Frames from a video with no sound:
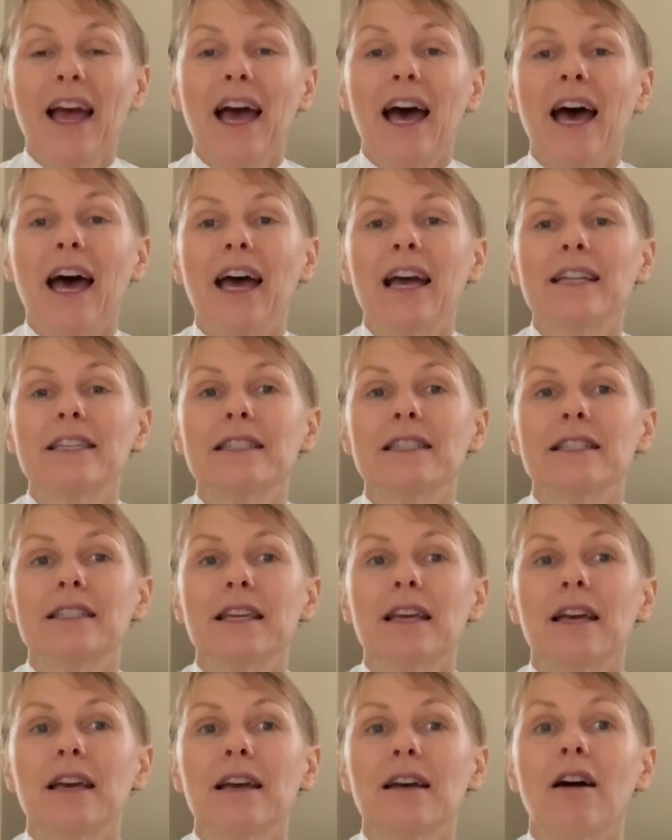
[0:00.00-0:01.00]
And
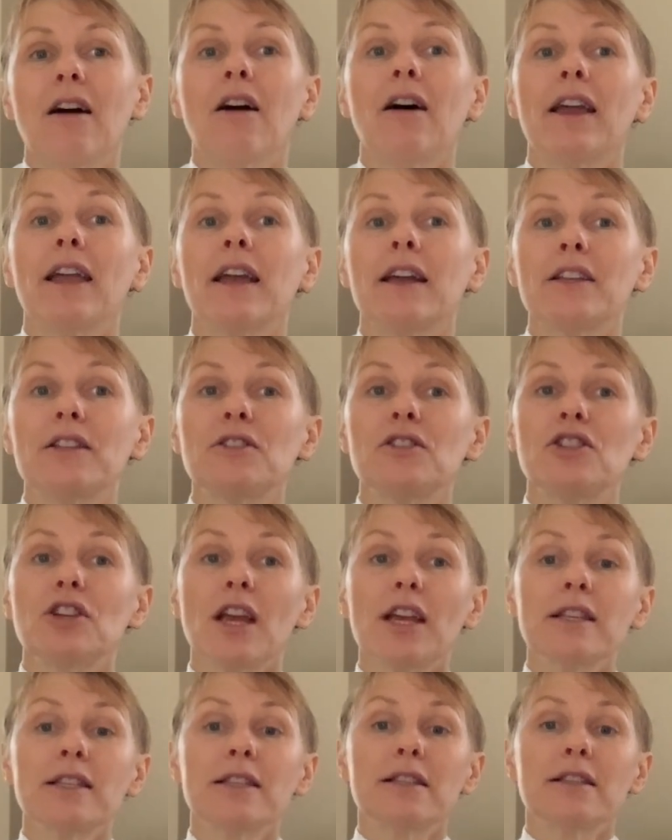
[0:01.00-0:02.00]
I had
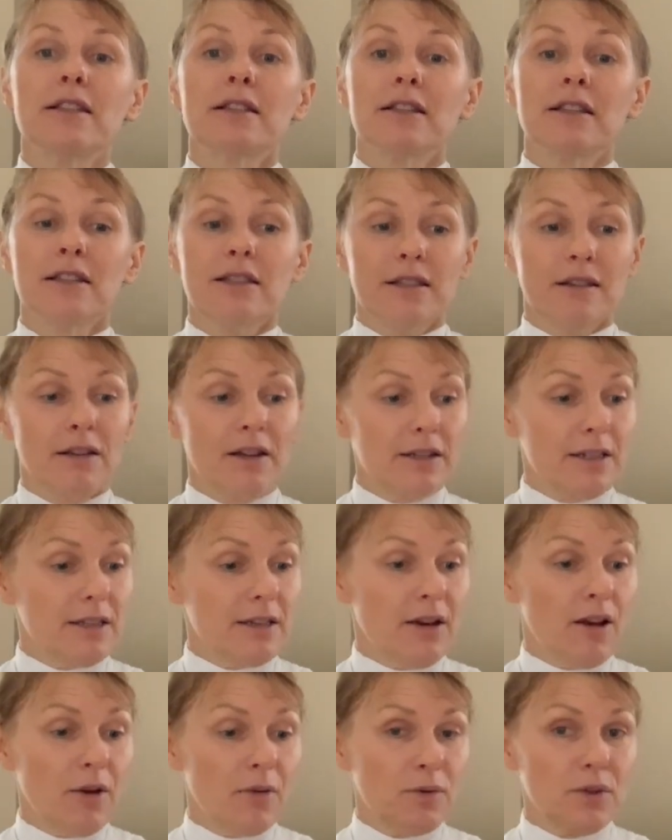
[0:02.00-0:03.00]
just decided
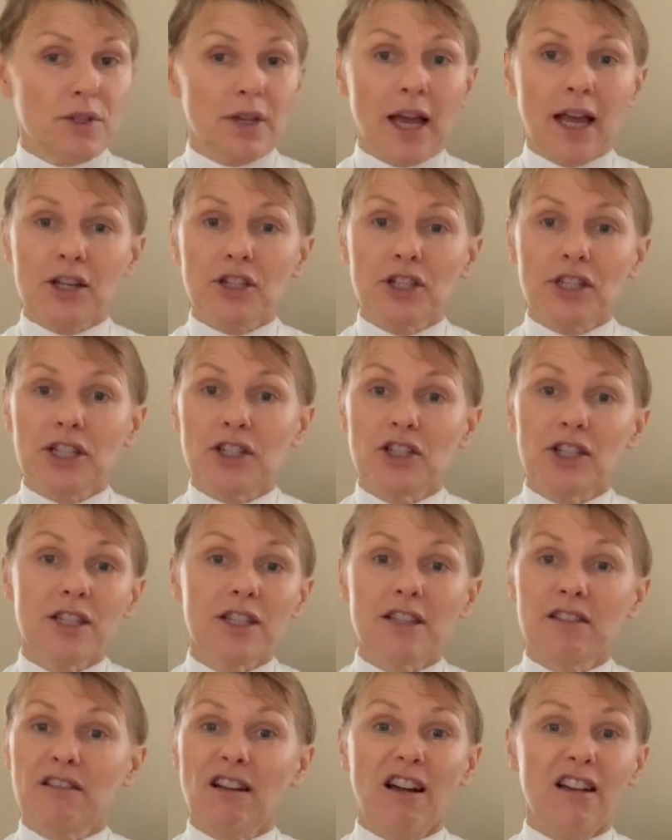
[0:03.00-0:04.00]
I was actually
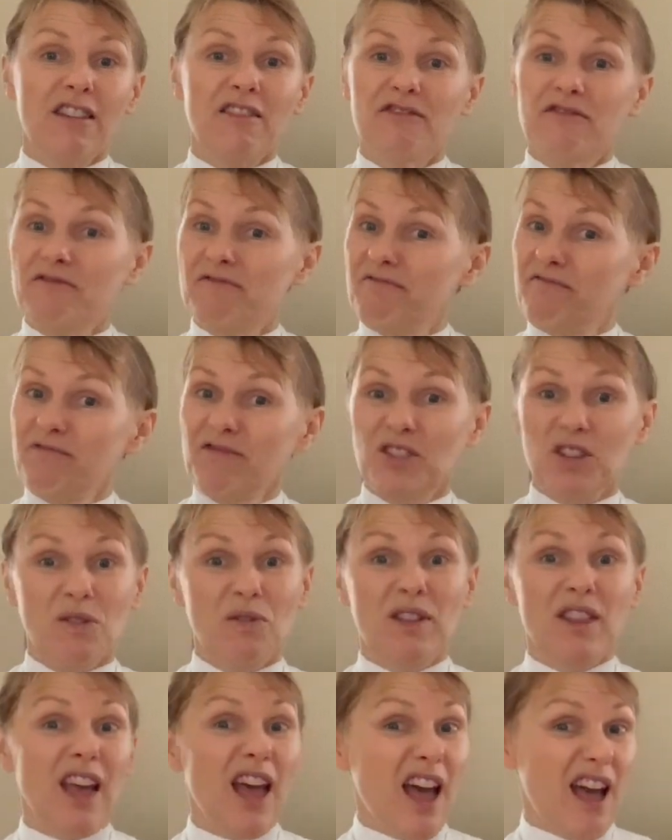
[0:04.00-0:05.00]
just kind of
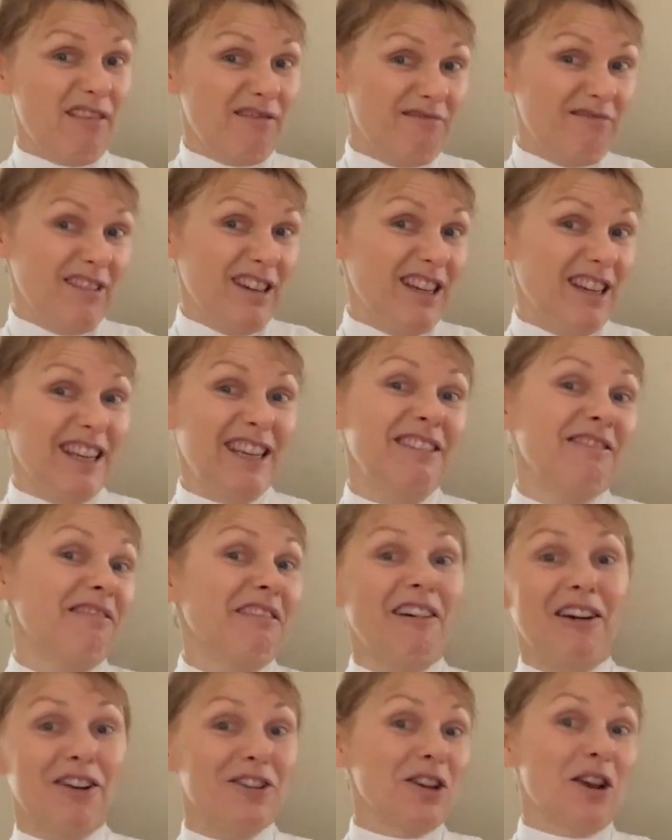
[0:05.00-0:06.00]
doing that, really.
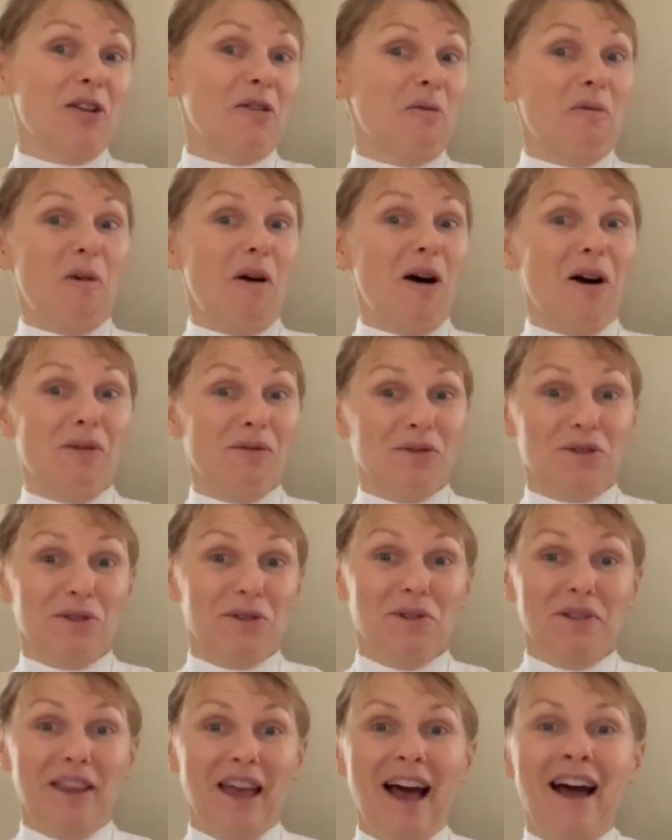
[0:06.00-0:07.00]
I don't know why I was
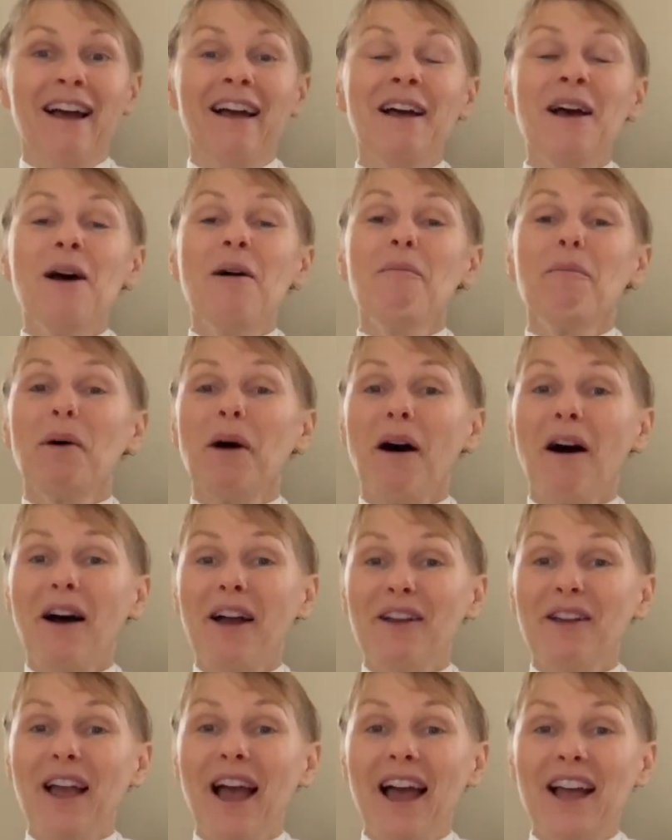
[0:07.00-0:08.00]
doing that, but
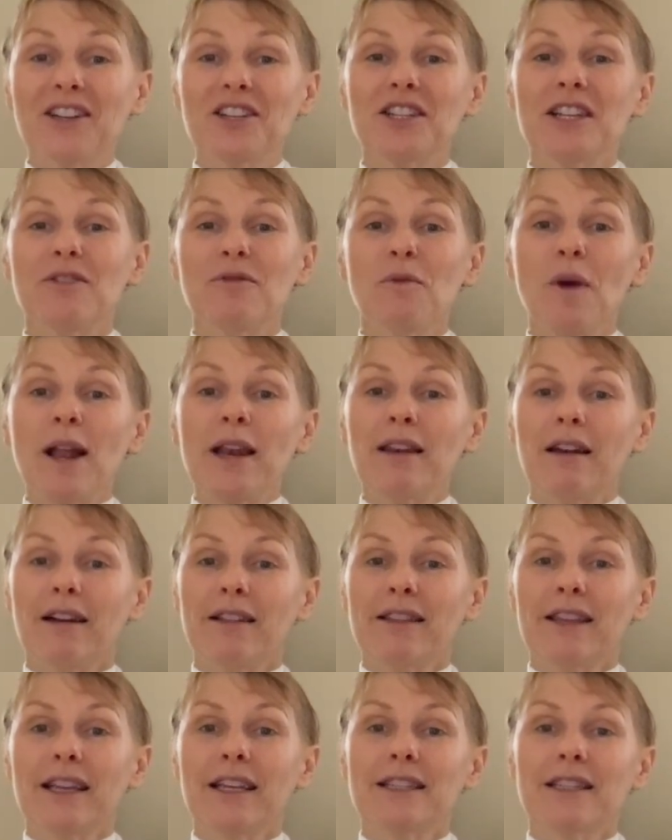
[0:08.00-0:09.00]
I actually went
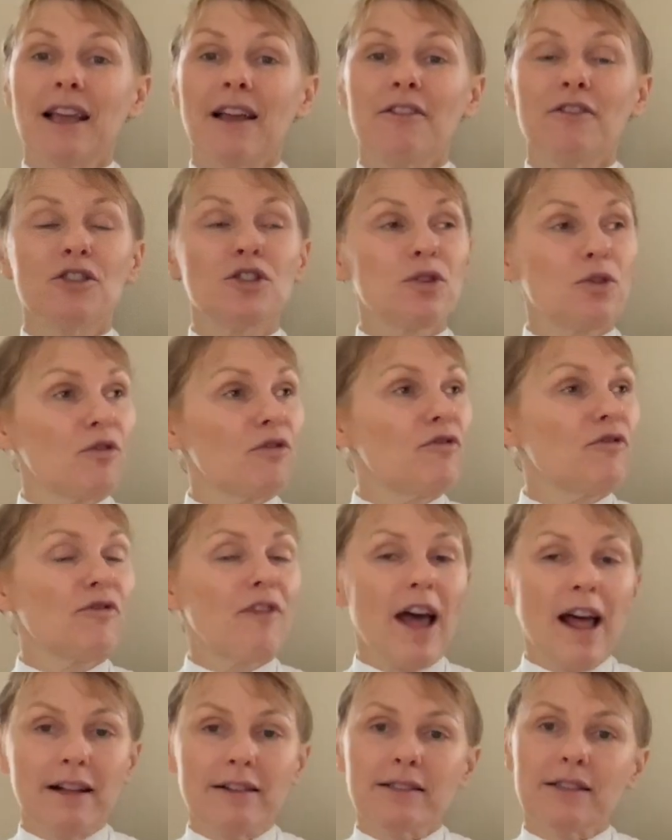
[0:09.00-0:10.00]
like this and sort of
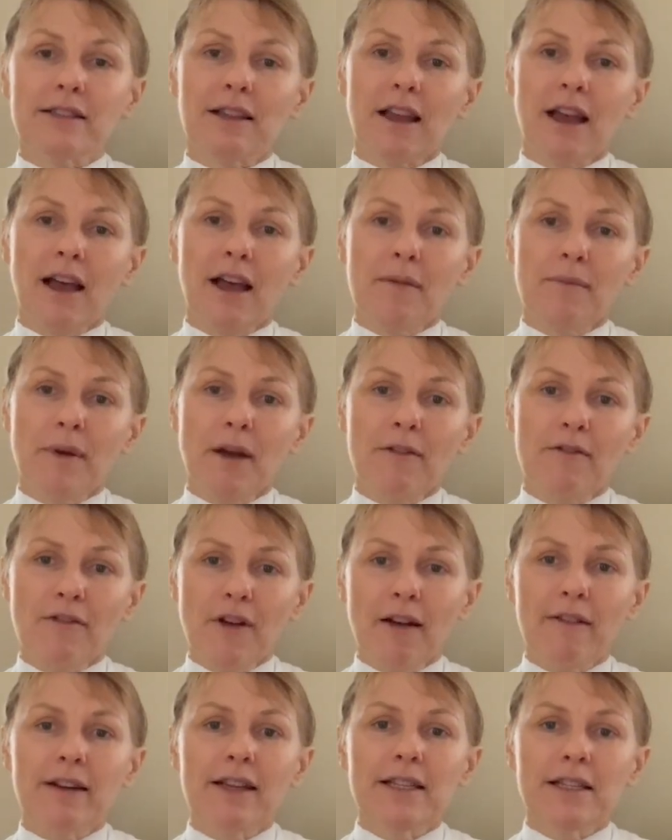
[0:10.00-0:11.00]
felt a
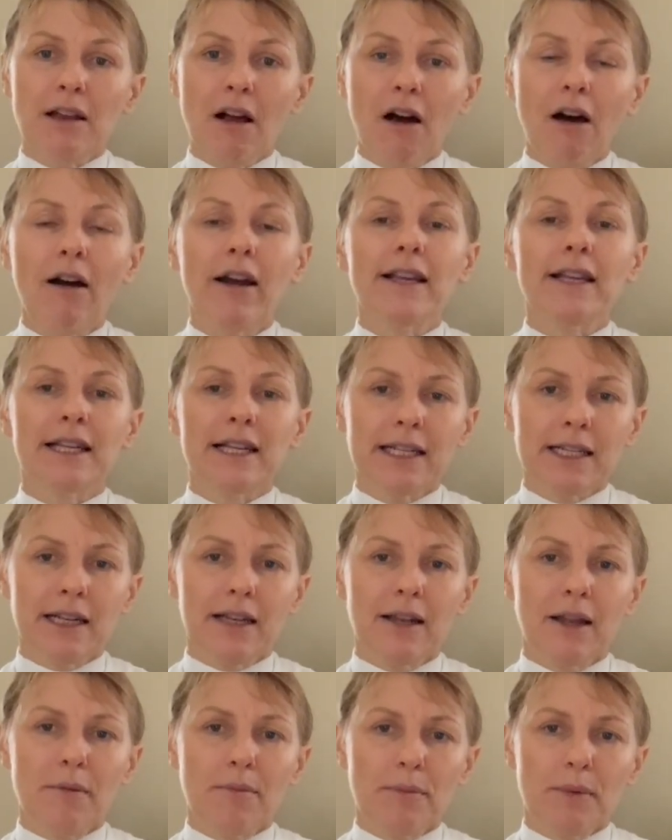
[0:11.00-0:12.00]
very tiny
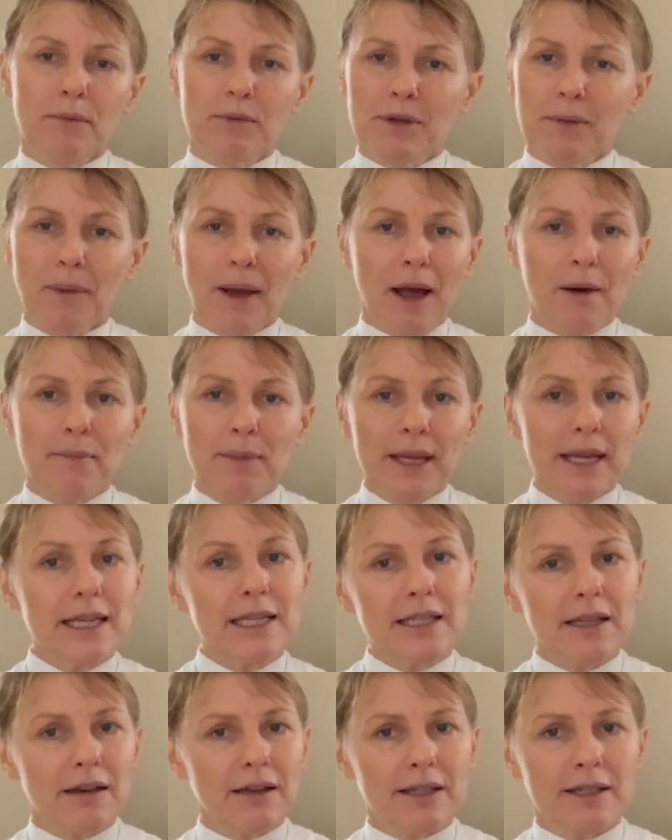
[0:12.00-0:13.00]
little lump. It was about a
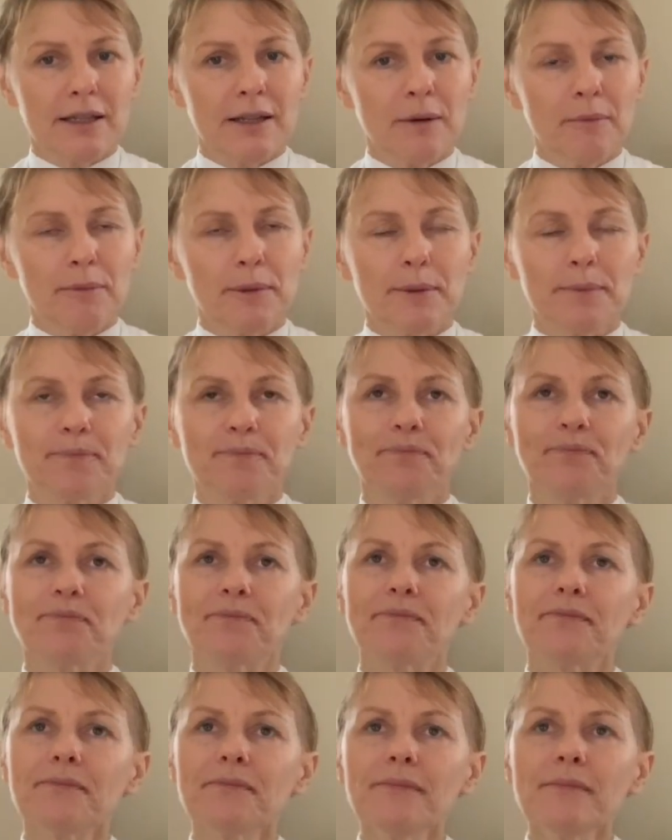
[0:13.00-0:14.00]
pea-sized lump.
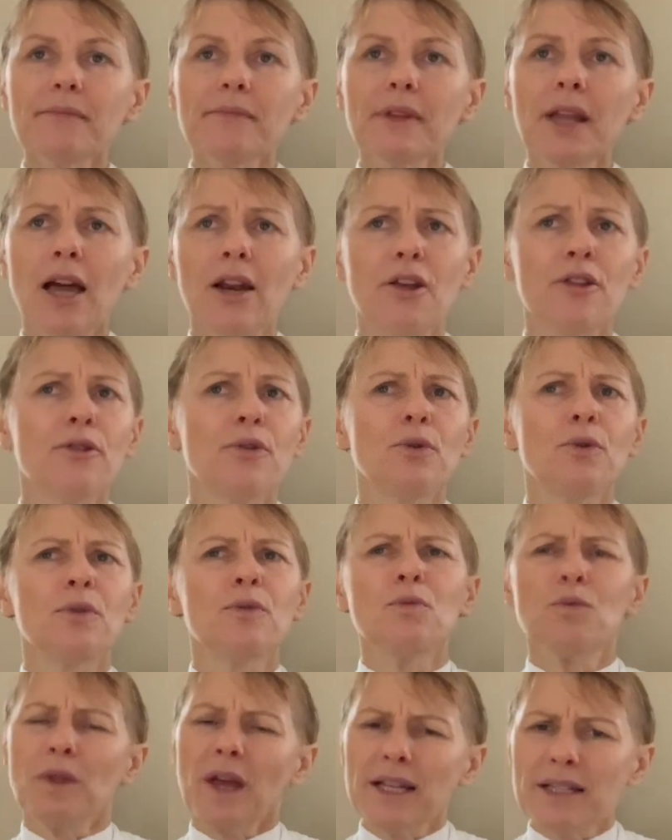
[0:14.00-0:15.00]
And I thought,
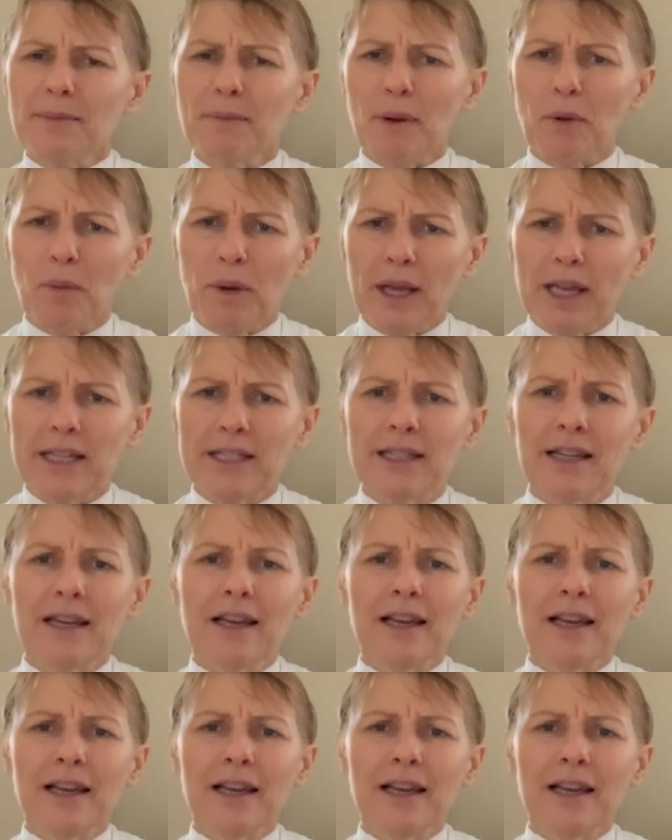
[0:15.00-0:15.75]
that's a bit weird.